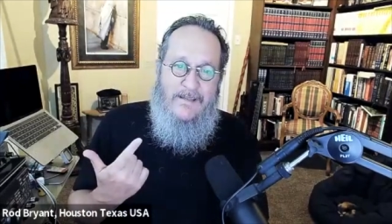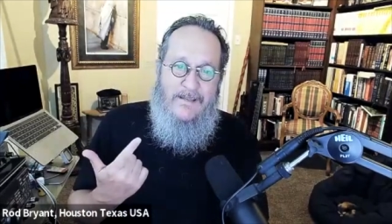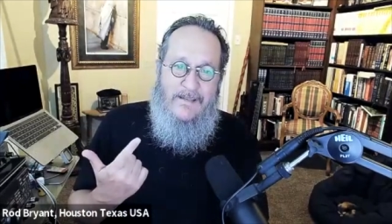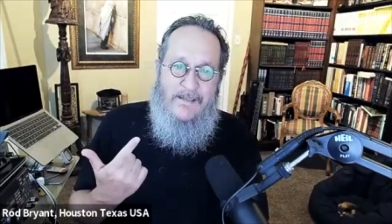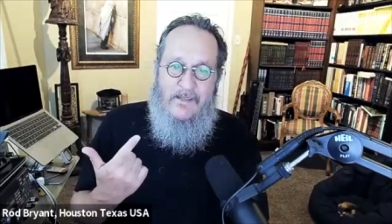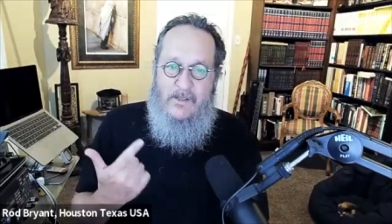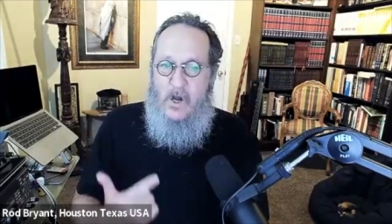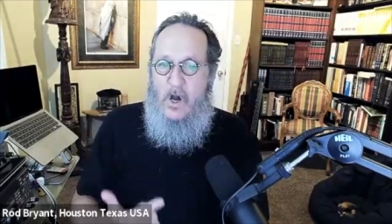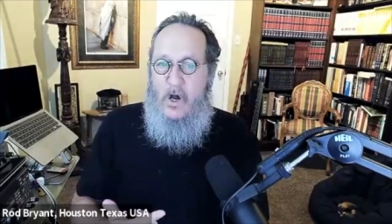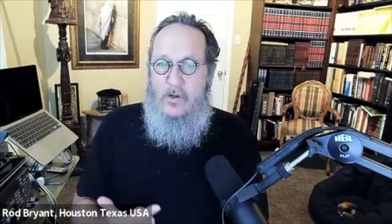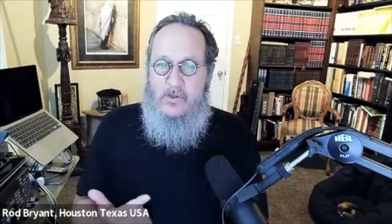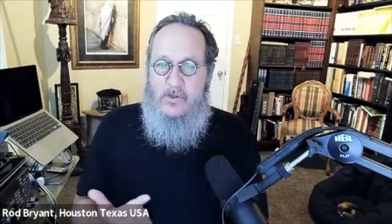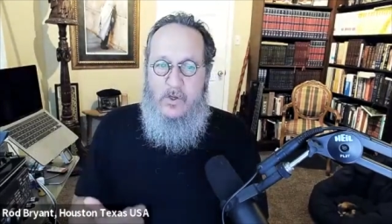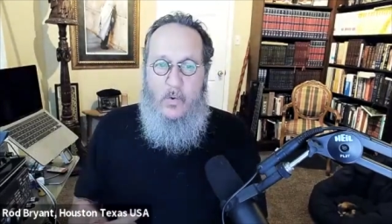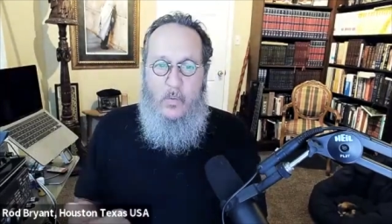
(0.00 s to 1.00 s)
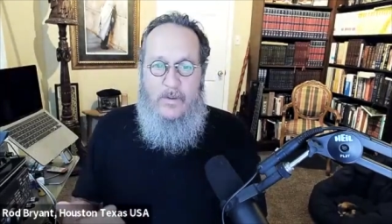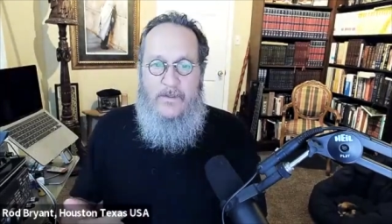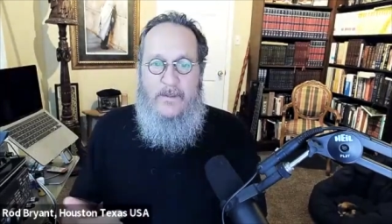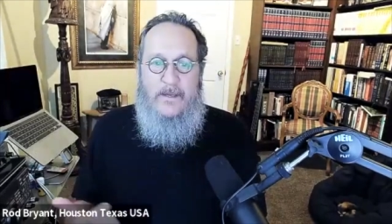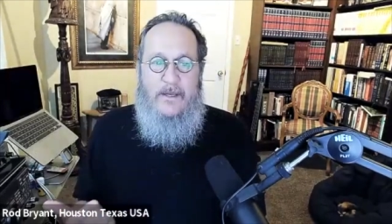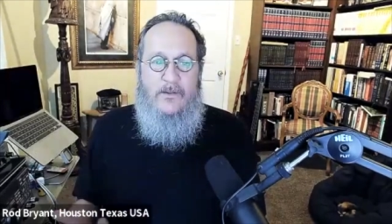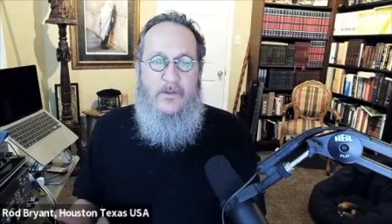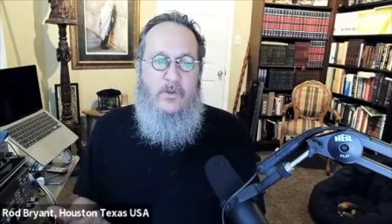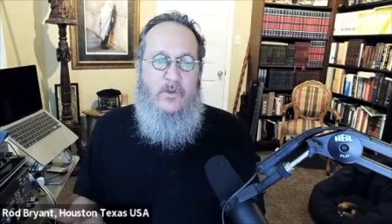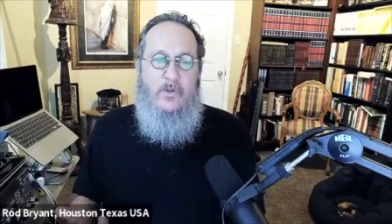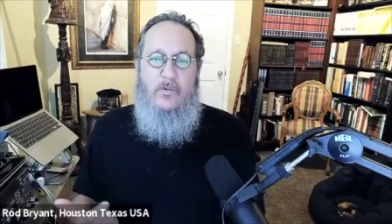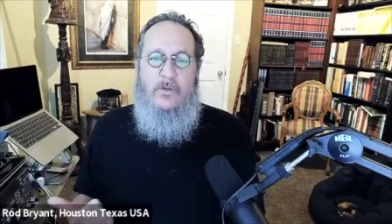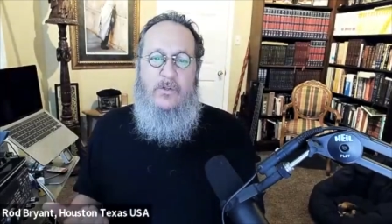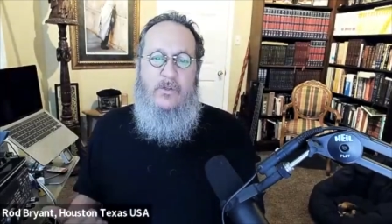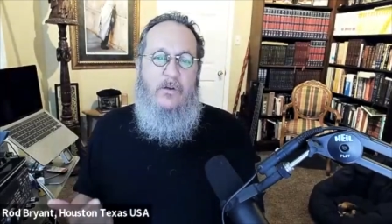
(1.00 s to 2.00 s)
is also within the
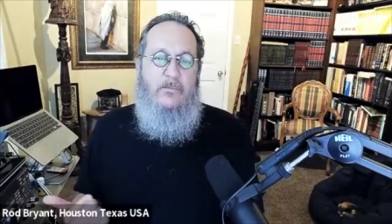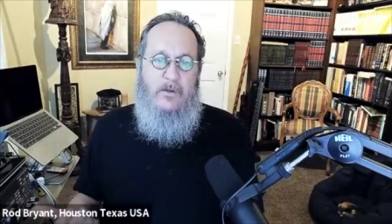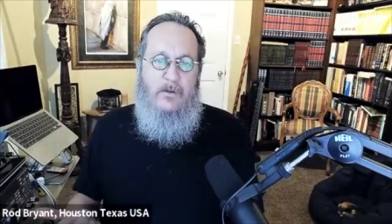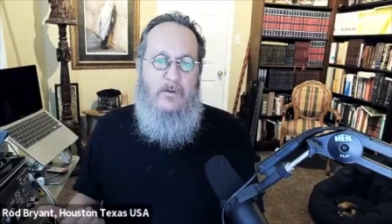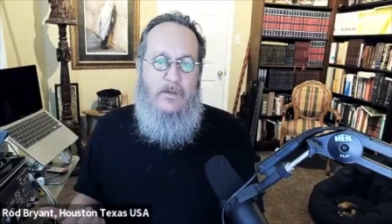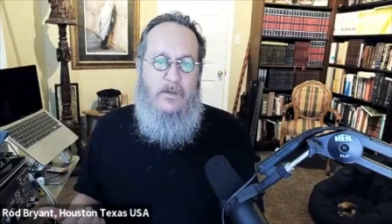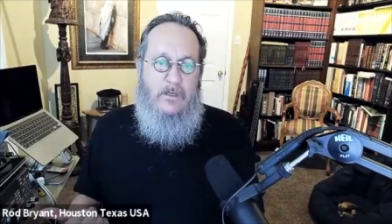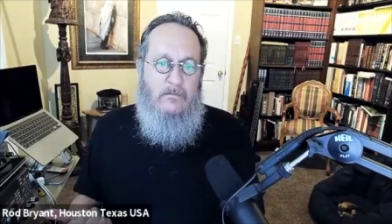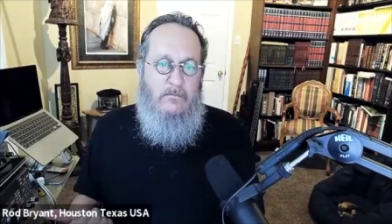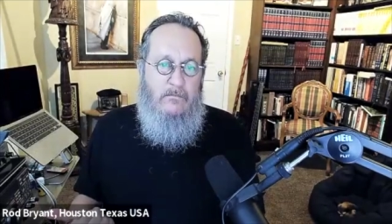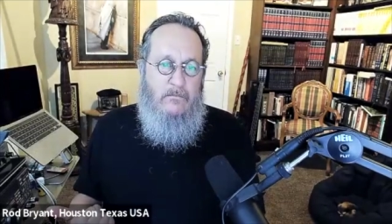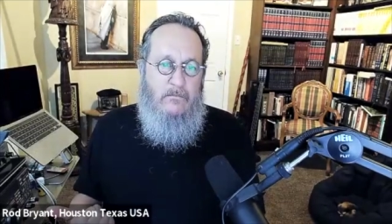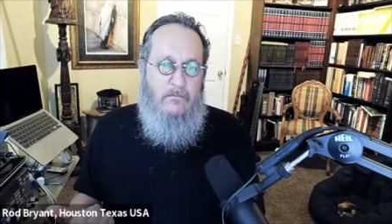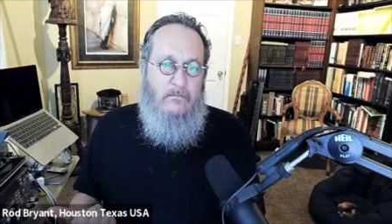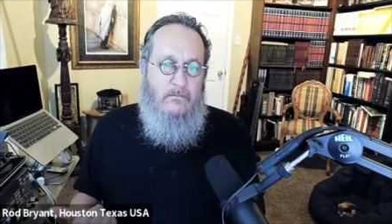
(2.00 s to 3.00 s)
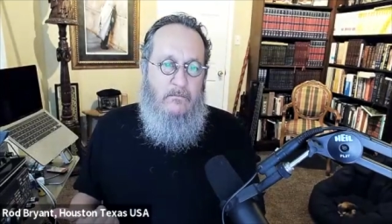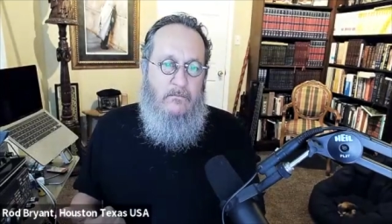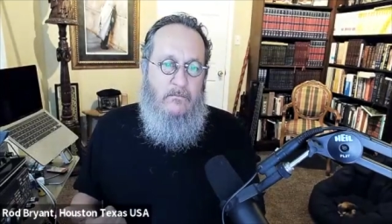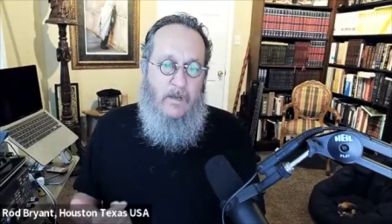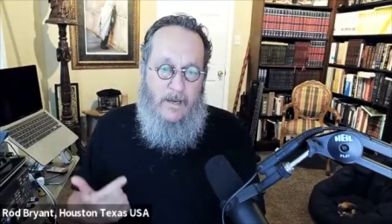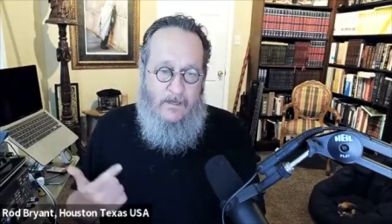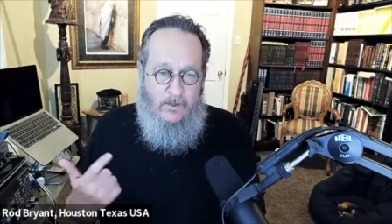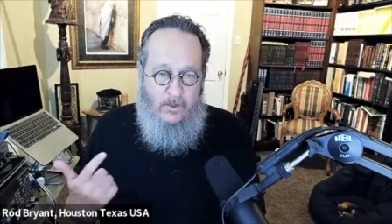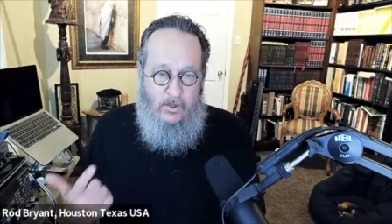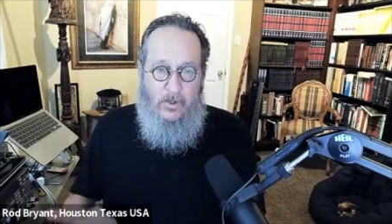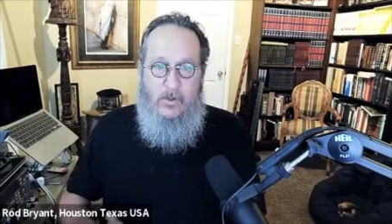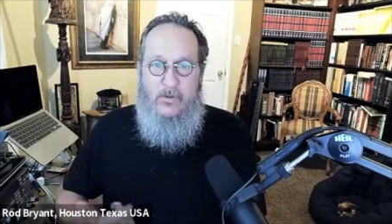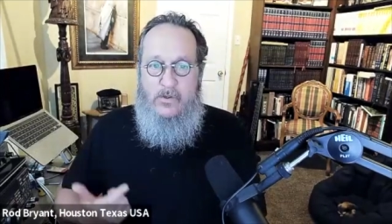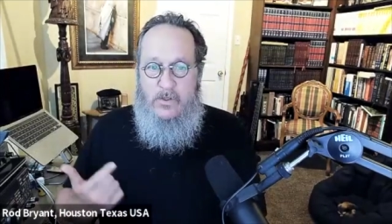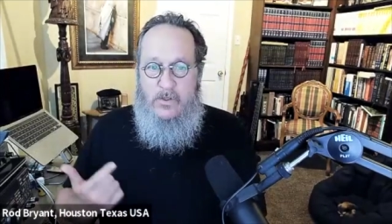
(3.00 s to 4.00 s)
Jewish community? Like
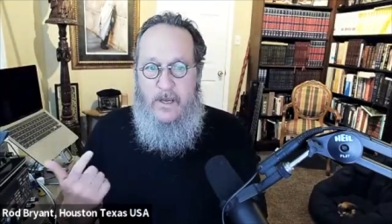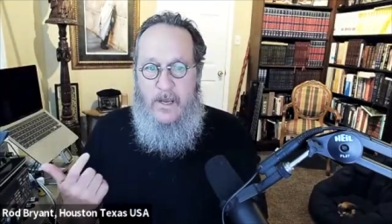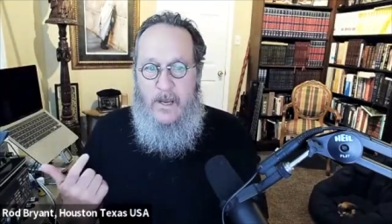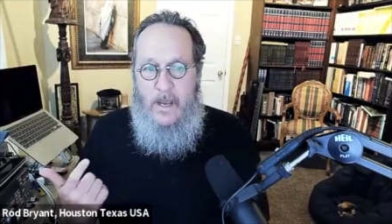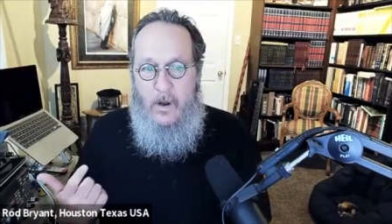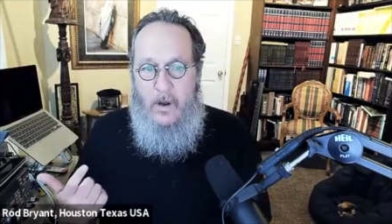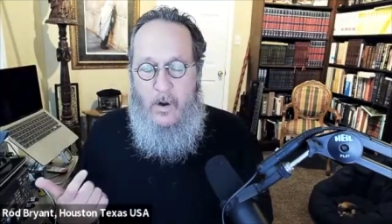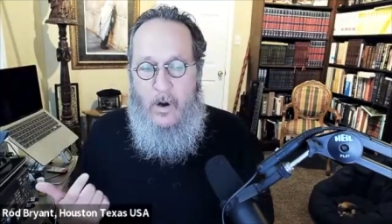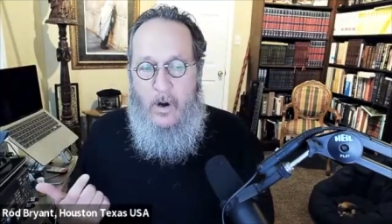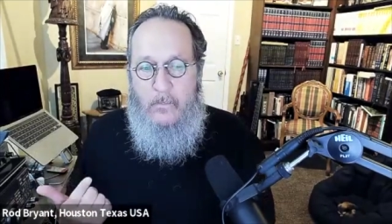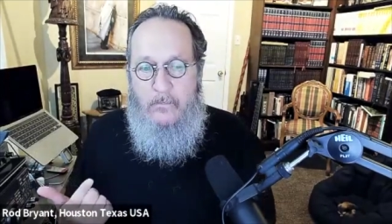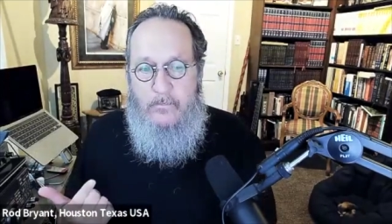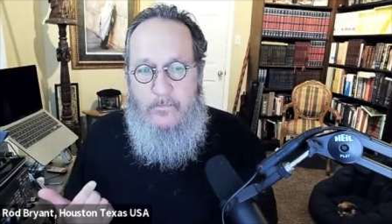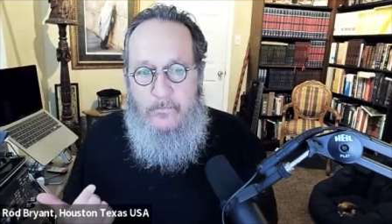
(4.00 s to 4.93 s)
Jews that are,